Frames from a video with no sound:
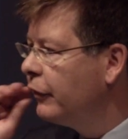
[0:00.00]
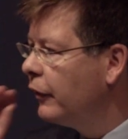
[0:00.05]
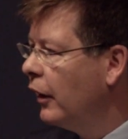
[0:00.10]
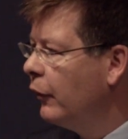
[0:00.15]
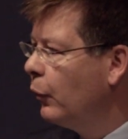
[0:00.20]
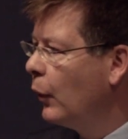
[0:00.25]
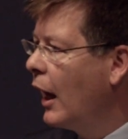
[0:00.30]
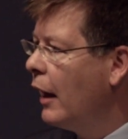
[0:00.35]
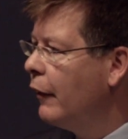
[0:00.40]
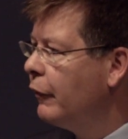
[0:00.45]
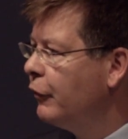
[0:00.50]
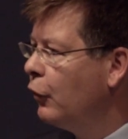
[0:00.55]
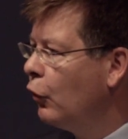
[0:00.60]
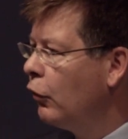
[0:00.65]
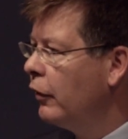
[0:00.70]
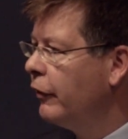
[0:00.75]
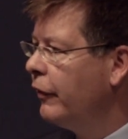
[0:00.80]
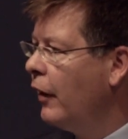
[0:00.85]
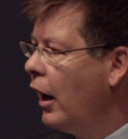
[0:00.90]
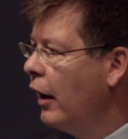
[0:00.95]
if we have
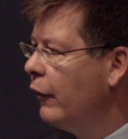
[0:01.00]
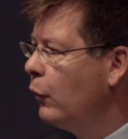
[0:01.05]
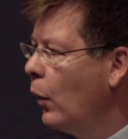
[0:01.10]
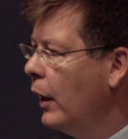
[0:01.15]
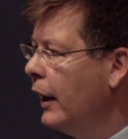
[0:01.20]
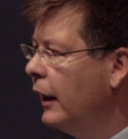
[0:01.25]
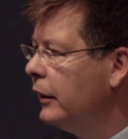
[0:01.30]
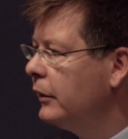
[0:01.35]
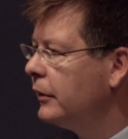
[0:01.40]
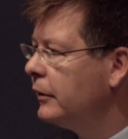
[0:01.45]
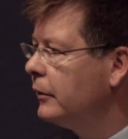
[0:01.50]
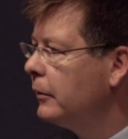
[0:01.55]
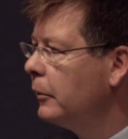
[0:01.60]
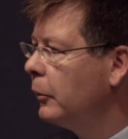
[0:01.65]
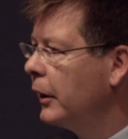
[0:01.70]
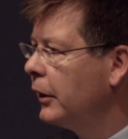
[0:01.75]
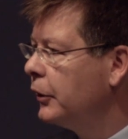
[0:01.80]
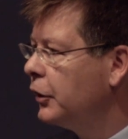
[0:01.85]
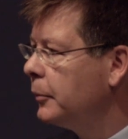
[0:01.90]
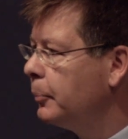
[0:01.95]
4 or 5 weeks,
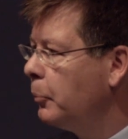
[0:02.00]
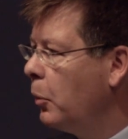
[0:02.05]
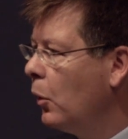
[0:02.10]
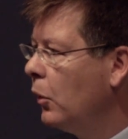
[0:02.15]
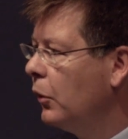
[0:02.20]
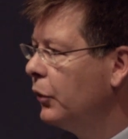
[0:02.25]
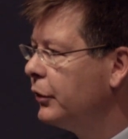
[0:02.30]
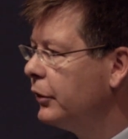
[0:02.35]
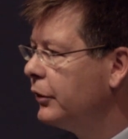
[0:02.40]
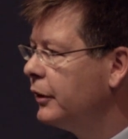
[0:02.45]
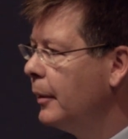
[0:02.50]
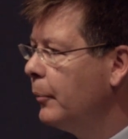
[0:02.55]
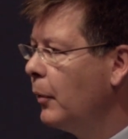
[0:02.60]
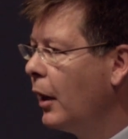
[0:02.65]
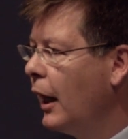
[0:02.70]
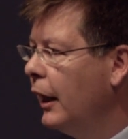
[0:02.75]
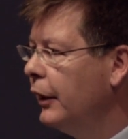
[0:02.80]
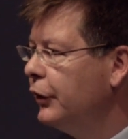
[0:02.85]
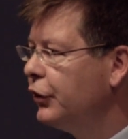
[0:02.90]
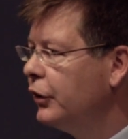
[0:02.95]
we could just pause the
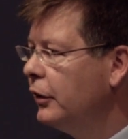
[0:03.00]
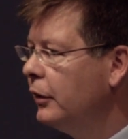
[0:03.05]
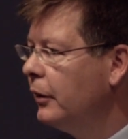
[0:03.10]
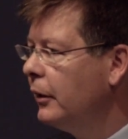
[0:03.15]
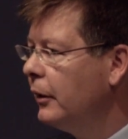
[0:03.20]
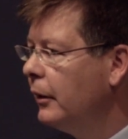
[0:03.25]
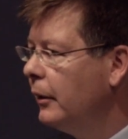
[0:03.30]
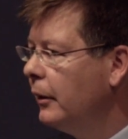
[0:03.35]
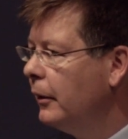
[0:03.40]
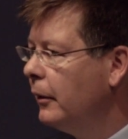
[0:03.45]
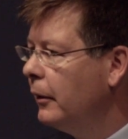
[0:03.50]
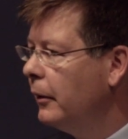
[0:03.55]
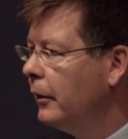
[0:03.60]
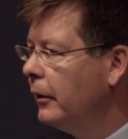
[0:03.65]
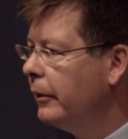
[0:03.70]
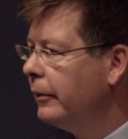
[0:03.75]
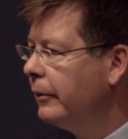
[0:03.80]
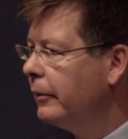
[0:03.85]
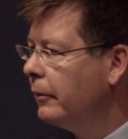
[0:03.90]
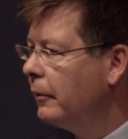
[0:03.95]
simulation,
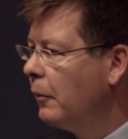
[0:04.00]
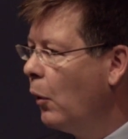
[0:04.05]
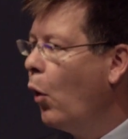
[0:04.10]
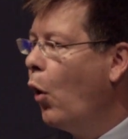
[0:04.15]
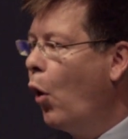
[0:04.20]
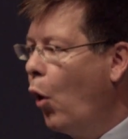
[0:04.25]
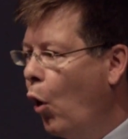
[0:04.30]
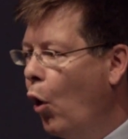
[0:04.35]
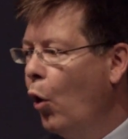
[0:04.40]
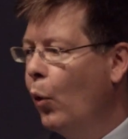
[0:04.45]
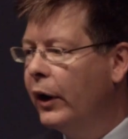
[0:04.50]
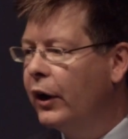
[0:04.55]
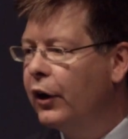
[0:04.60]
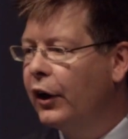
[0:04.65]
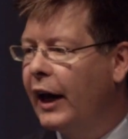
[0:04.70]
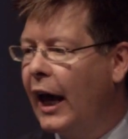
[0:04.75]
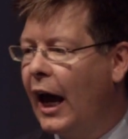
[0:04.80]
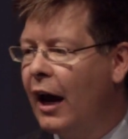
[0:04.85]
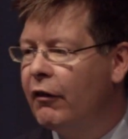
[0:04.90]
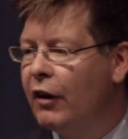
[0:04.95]
or we
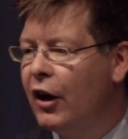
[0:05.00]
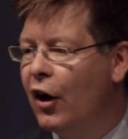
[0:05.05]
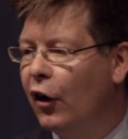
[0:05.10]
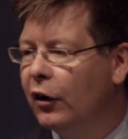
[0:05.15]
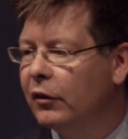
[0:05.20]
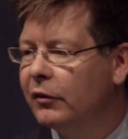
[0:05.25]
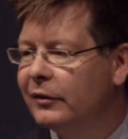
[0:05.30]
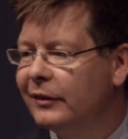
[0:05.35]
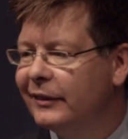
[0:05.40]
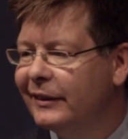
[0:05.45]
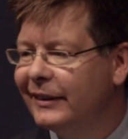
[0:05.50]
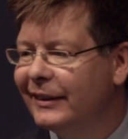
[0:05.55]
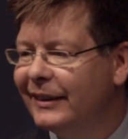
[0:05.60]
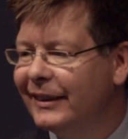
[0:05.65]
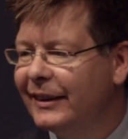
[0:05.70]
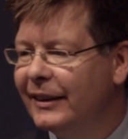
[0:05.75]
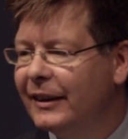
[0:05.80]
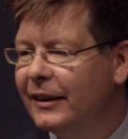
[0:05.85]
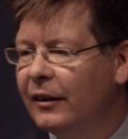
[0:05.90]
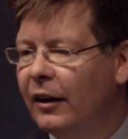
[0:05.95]
could carry on.
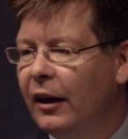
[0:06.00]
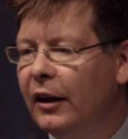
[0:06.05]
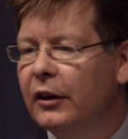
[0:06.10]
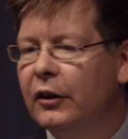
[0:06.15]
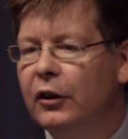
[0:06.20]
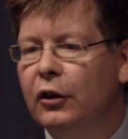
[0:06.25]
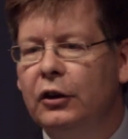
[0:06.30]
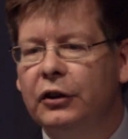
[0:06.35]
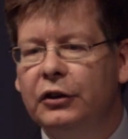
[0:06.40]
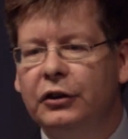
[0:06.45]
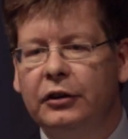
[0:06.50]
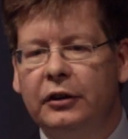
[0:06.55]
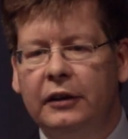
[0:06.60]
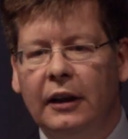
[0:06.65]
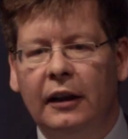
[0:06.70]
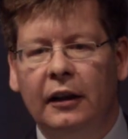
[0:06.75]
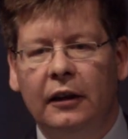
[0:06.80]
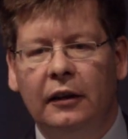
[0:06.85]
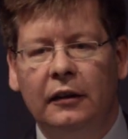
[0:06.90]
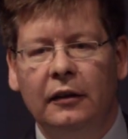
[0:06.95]
You're
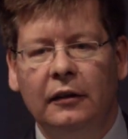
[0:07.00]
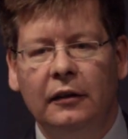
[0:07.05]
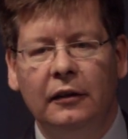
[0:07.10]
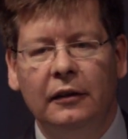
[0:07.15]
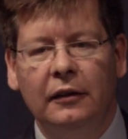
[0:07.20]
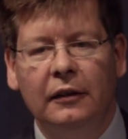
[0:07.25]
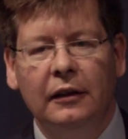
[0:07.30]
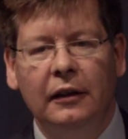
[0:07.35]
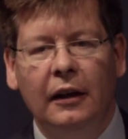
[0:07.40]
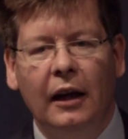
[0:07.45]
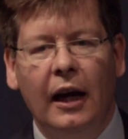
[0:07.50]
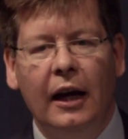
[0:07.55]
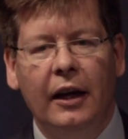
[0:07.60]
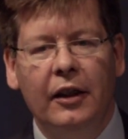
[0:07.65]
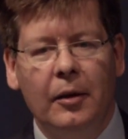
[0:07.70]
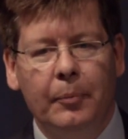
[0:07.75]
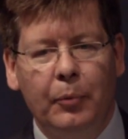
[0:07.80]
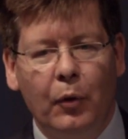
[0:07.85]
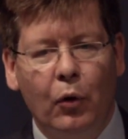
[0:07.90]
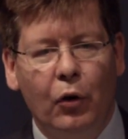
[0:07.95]
still
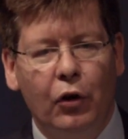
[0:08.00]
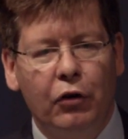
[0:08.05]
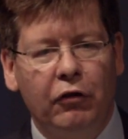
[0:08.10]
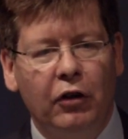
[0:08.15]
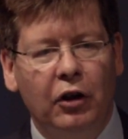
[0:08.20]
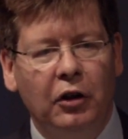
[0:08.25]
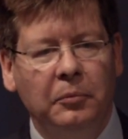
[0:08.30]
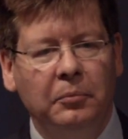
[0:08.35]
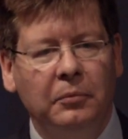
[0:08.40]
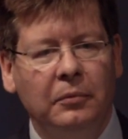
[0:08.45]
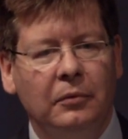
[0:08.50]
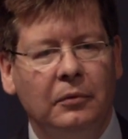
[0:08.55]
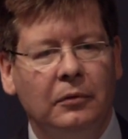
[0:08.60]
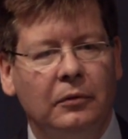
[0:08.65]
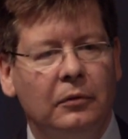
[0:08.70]
in the boardroom,